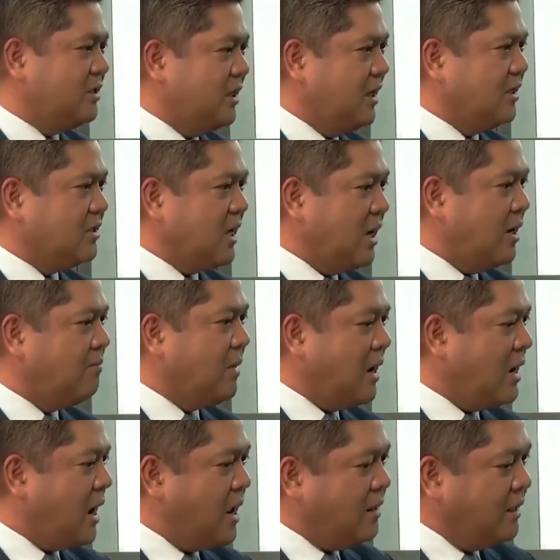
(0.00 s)
yes. Um, I,
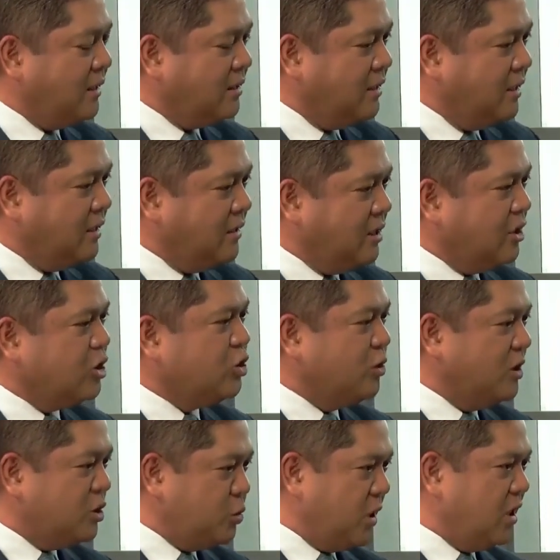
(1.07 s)
I, think the, the
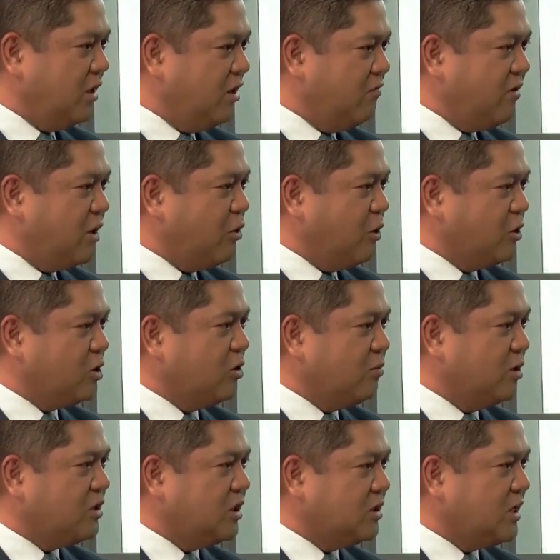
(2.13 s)
assurance we can give our
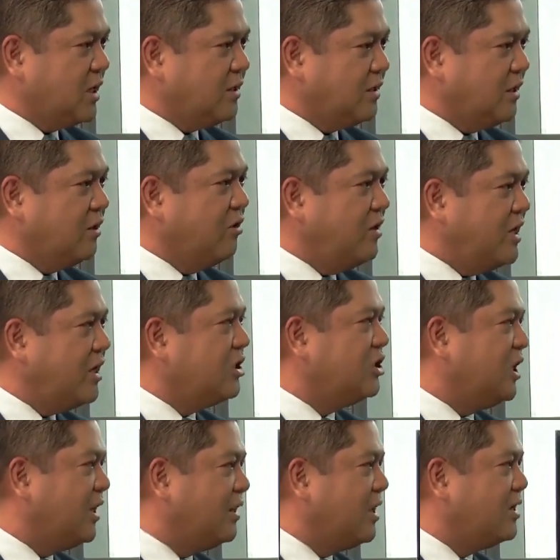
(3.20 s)
customers is that the green
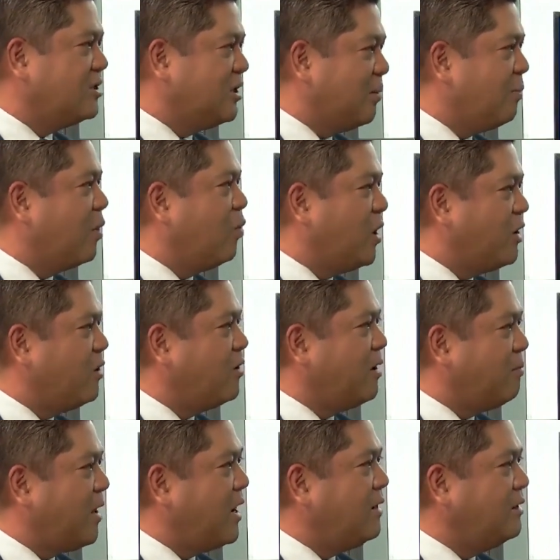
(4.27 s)
agenda is number one in our
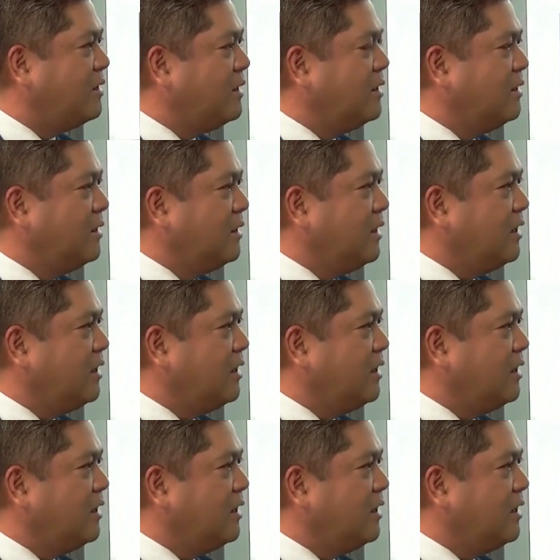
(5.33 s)
mind. Okay.